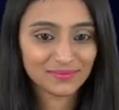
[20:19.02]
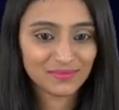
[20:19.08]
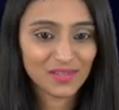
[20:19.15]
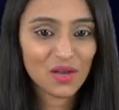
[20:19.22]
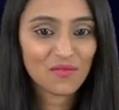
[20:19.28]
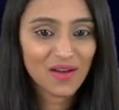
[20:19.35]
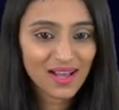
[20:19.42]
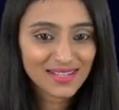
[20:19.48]

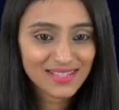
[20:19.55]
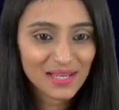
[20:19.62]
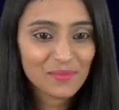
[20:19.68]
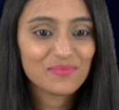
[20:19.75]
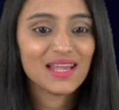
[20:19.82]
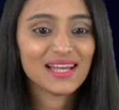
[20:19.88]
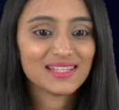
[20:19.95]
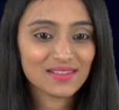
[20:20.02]
You've asked them,
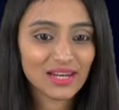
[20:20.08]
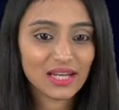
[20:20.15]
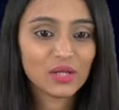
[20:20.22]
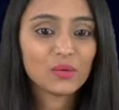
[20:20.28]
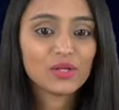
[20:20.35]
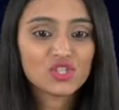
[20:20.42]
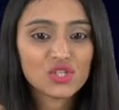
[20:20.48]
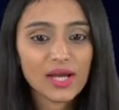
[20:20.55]
that's great.
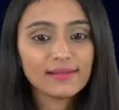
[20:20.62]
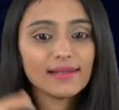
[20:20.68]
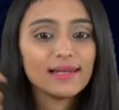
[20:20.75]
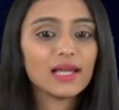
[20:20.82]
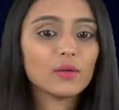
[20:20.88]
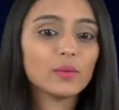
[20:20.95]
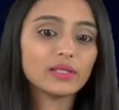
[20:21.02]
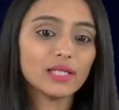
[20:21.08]
You can share the
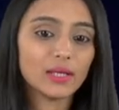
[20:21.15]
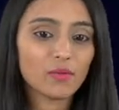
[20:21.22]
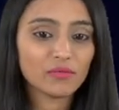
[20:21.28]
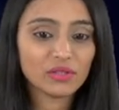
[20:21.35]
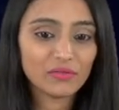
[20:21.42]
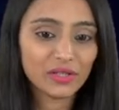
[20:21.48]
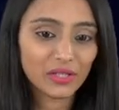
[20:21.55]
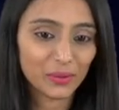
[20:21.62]
link with them
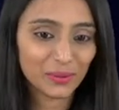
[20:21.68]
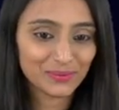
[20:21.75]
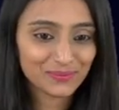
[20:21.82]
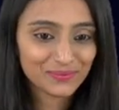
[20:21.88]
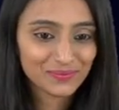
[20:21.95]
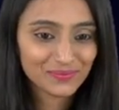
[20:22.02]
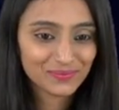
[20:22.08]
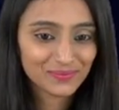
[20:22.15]
of the video.
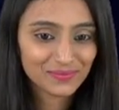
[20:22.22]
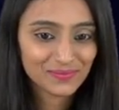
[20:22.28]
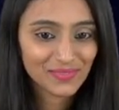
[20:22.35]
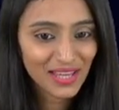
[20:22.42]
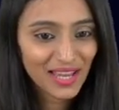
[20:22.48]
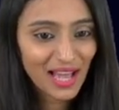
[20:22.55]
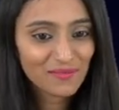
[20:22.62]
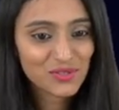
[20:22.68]

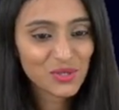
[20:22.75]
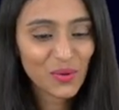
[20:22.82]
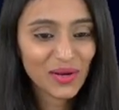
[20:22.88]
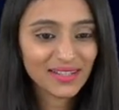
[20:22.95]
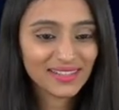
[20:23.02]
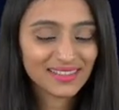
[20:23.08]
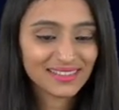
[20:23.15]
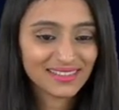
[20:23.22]
They have
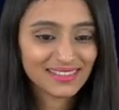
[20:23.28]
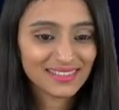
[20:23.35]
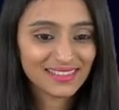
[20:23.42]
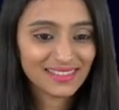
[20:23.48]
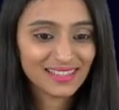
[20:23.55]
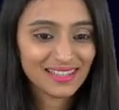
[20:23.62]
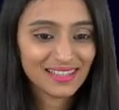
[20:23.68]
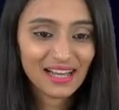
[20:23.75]
joined.
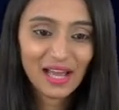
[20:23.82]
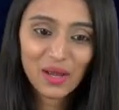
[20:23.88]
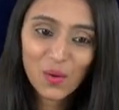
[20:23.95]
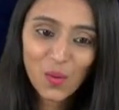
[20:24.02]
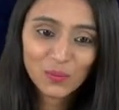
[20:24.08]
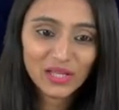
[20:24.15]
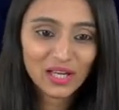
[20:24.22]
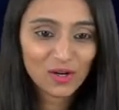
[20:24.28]
I
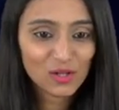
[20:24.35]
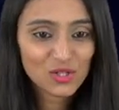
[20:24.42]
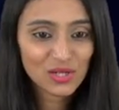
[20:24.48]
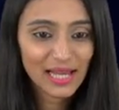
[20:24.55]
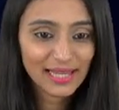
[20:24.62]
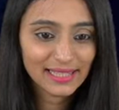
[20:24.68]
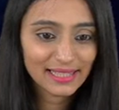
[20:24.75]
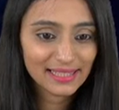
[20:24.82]
hope they're also
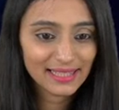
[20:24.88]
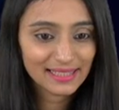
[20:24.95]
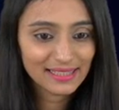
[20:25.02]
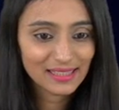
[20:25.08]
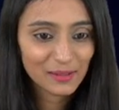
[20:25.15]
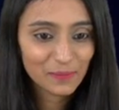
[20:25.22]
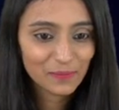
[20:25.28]
liking it.